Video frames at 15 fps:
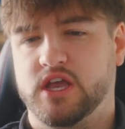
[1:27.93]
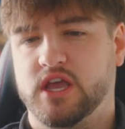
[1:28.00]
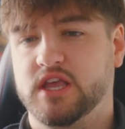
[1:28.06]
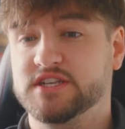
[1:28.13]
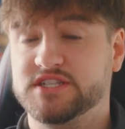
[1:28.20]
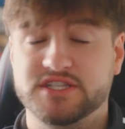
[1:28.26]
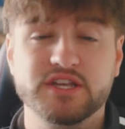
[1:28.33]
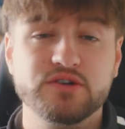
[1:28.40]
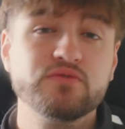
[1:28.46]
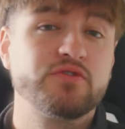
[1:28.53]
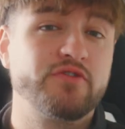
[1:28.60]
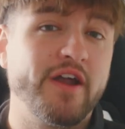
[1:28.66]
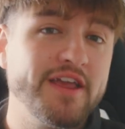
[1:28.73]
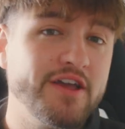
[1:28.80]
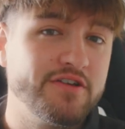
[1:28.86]
it's still
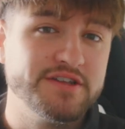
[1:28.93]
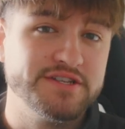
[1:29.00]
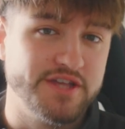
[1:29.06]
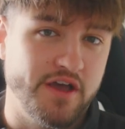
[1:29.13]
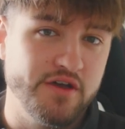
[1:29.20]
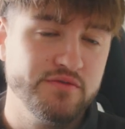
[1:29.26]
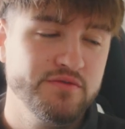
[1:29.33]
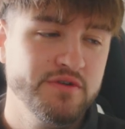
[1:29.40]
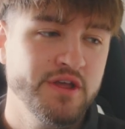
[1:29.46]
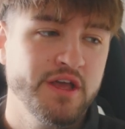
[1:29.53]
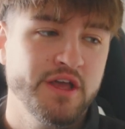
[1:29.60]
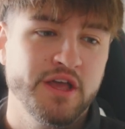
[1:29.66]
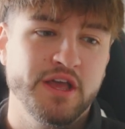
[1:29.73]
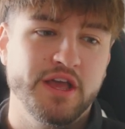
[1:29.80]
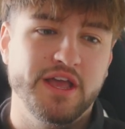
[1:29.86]
great on its own.
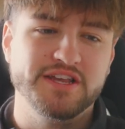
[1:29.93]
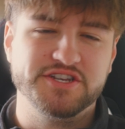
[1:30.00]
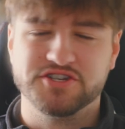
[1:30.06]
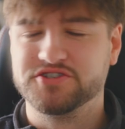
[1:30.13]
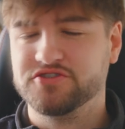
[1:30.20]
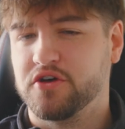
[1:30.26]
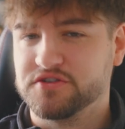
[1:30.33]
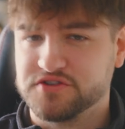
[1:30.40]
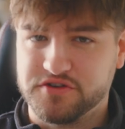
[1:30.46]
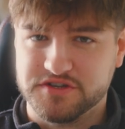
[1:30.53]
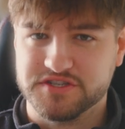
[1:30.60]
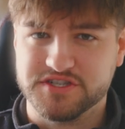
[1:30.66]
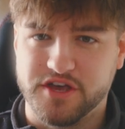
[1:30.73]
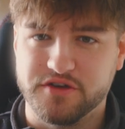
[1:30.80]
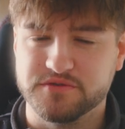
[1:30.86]
It's just not as good
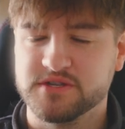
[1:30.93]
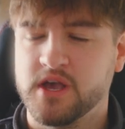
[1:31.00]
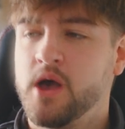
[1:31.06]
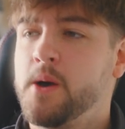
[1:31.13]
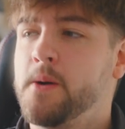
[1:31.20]
as those,